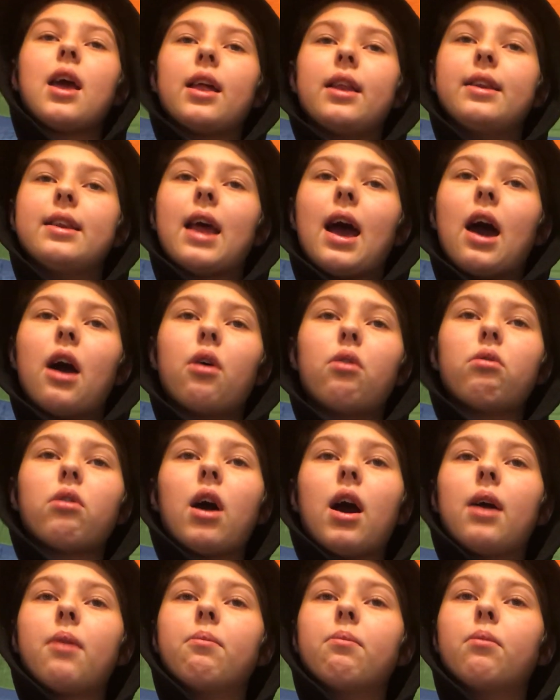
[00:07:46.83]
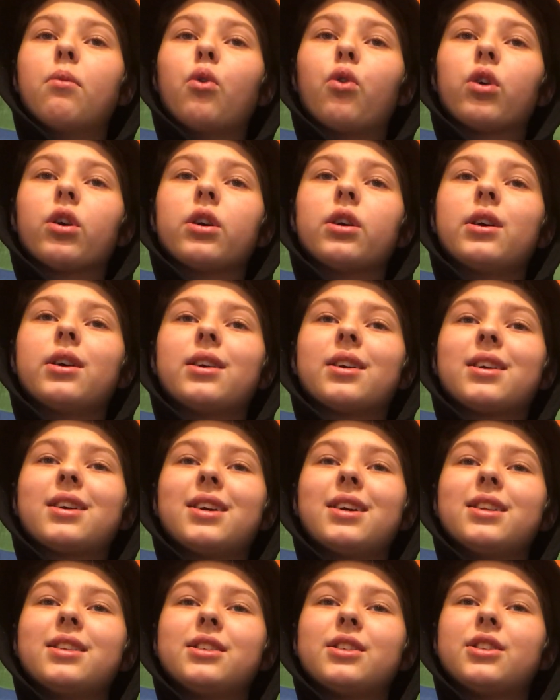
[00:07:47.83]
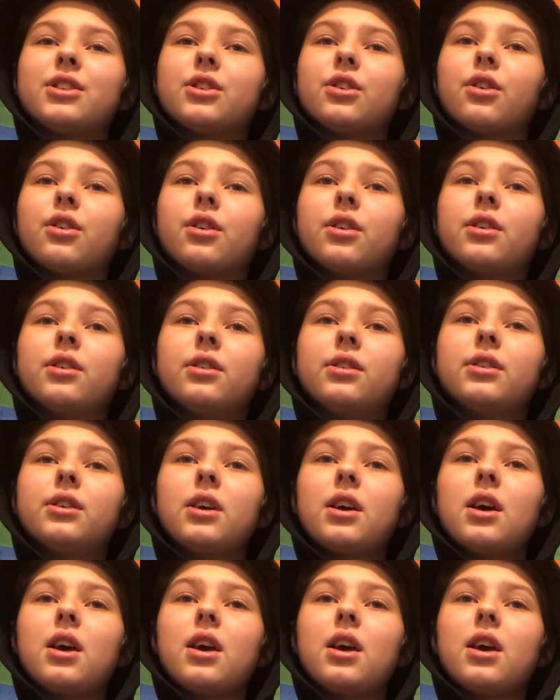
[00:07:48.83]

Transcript: Now I'm more concerned